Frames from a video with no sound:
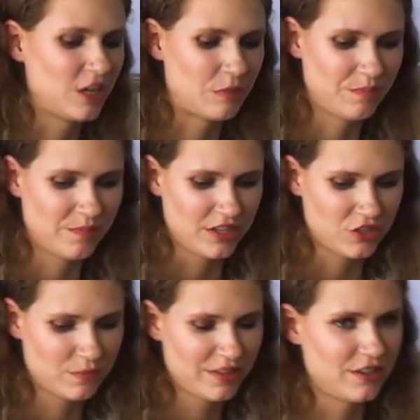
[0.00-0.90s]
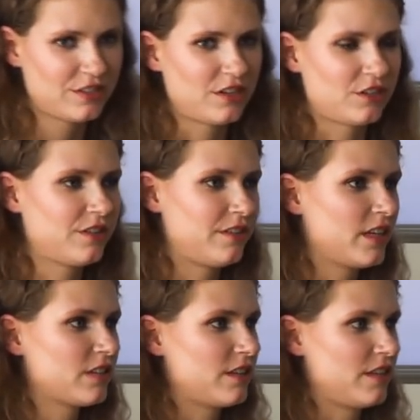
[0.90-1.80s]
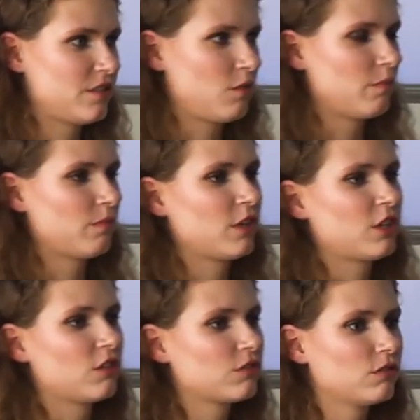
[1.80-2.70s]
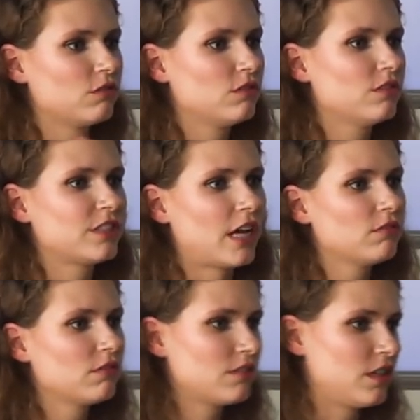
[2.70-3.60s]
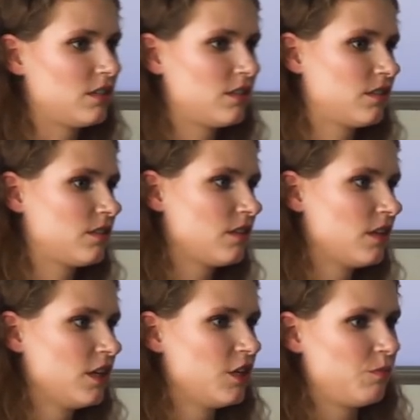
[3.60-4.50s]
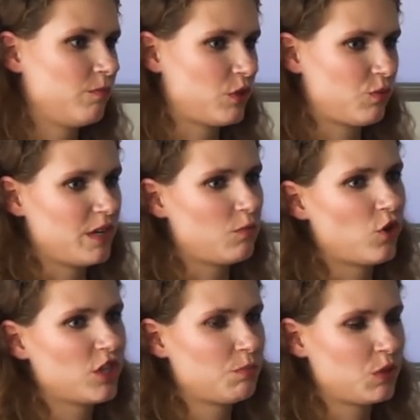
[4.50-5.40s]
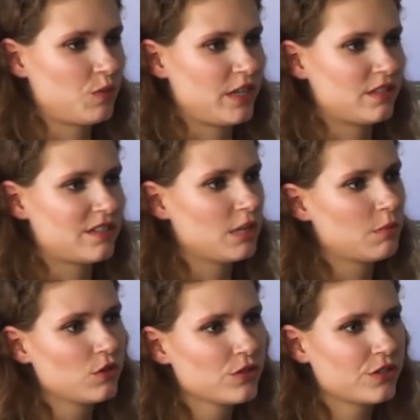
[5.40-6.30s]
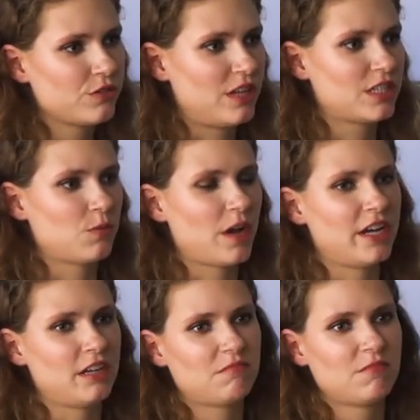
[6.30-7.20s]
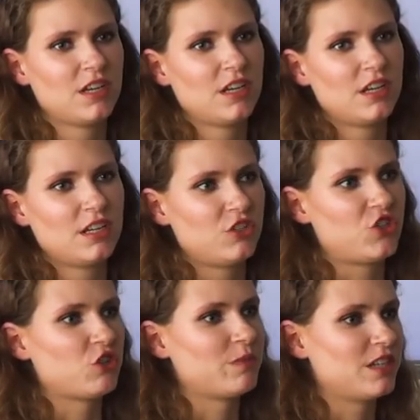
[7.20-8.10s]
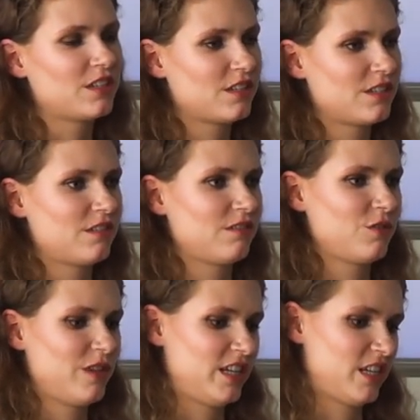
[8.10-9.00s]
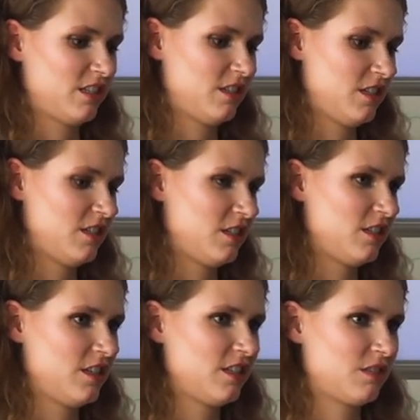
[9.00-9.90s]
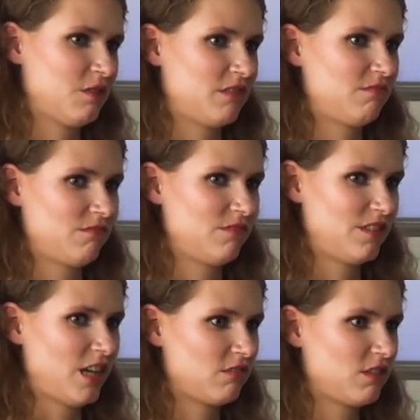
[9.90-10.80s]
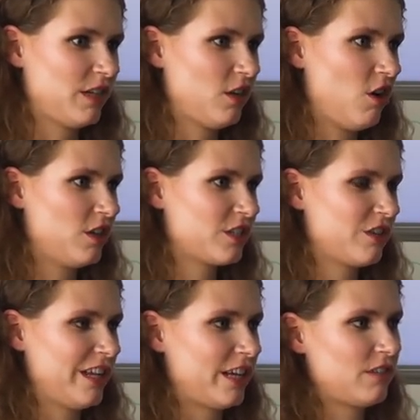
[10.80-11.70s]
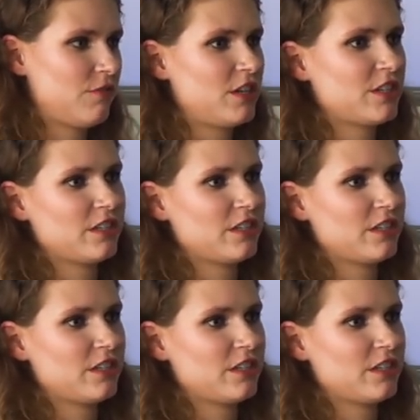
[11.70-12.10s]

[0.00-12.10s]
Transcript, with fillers: Um, in German, there's such a thing as there's some glottal sound that is between words, between syllables. That's why German is quite like it's quite sound quite harsh. It's not like French.